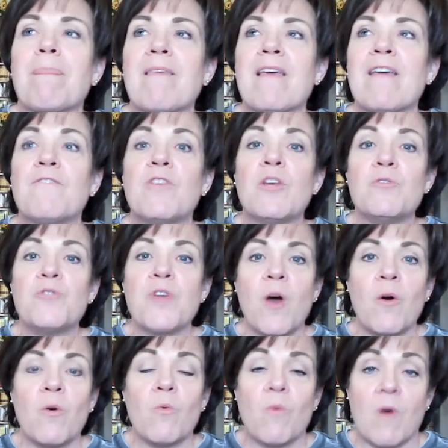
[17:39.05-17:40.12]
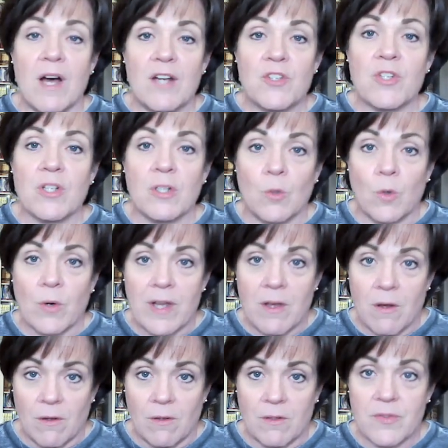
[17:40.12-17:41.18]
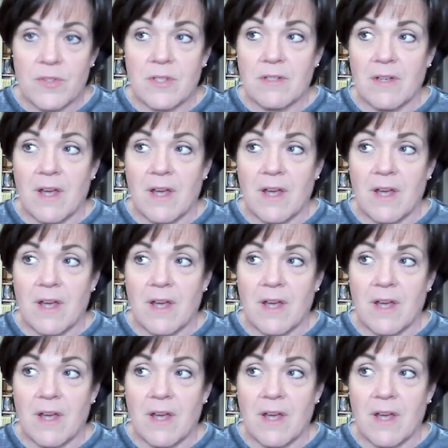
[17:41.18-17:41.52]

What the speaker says: If you don't watch Lori Holt's